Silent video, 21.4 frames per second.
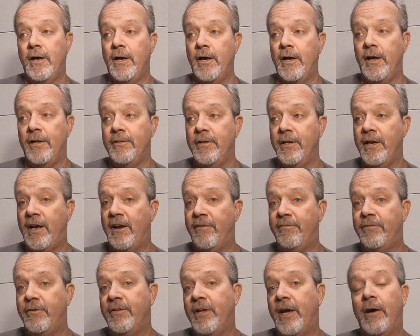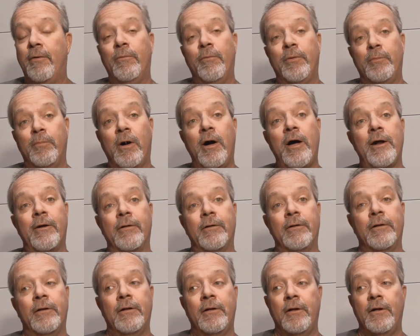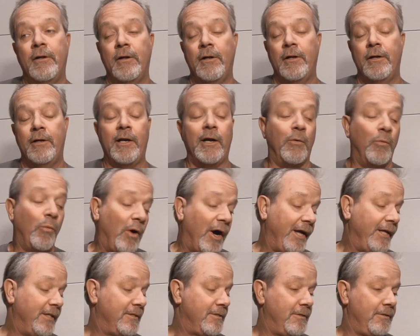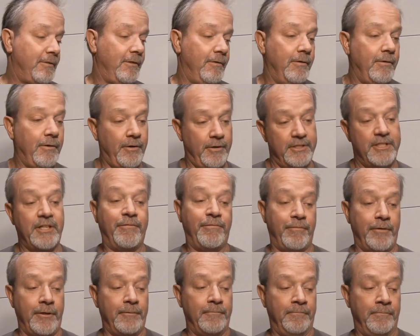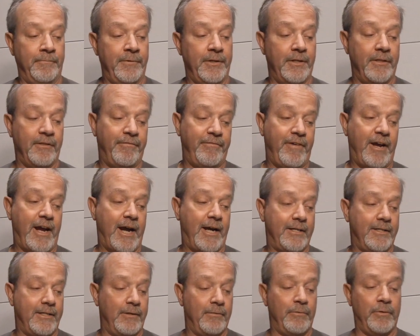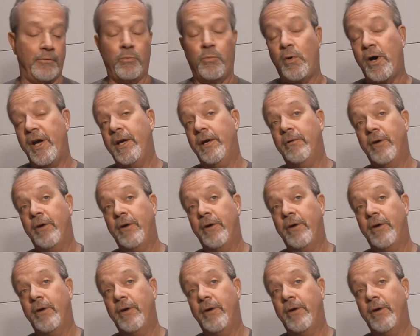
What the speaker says: And then after that, we bottle. Now, whites are different in the fact that with white